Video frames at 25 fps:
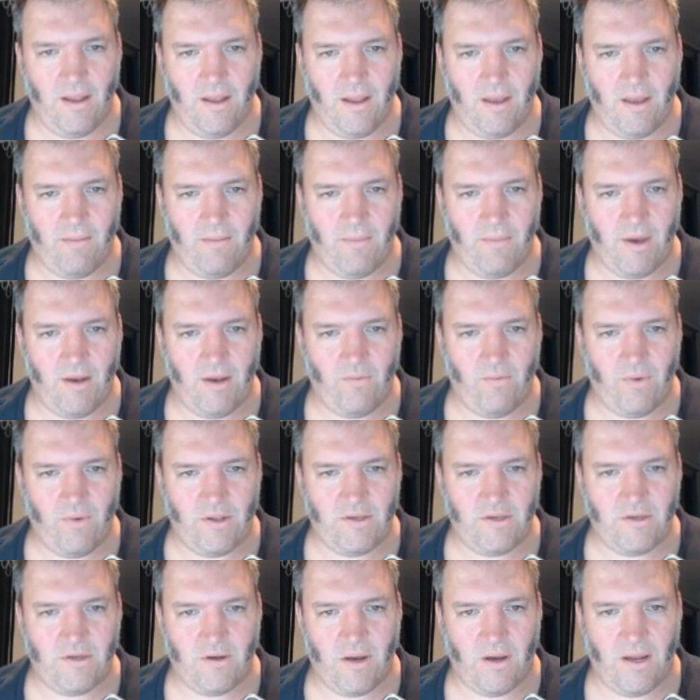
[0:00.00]
and made
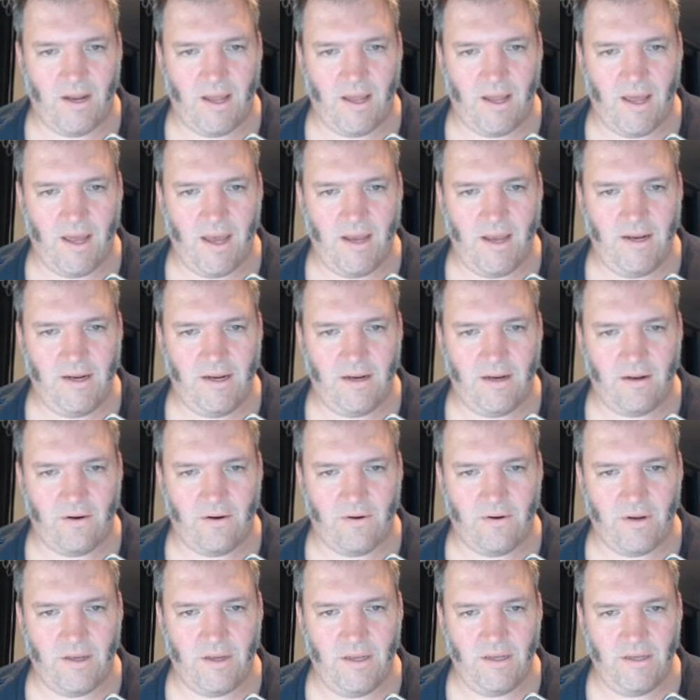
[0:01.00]
one side 80
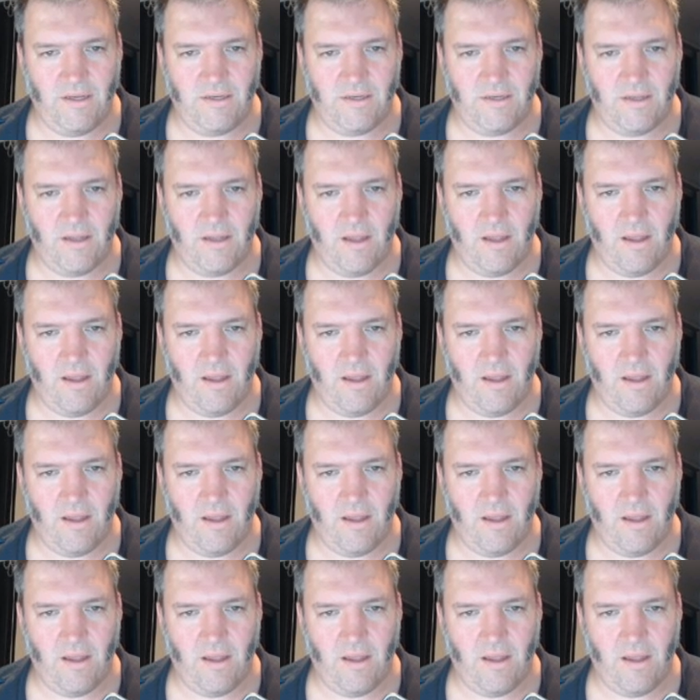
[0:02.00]
degrees,